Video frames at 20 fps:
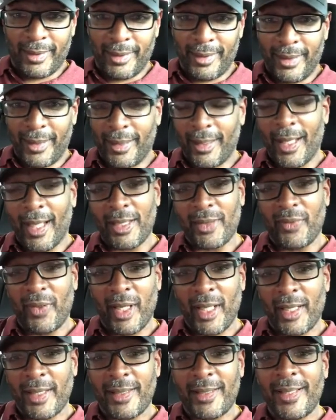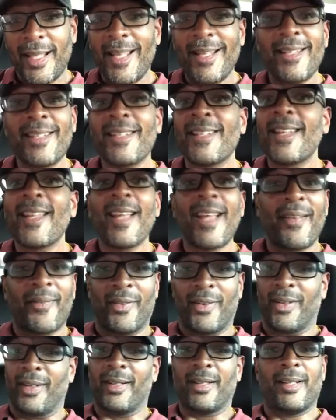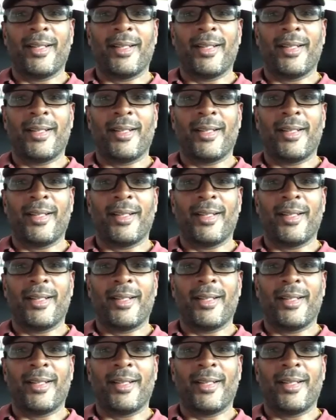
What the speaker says: in Las Vegas, they never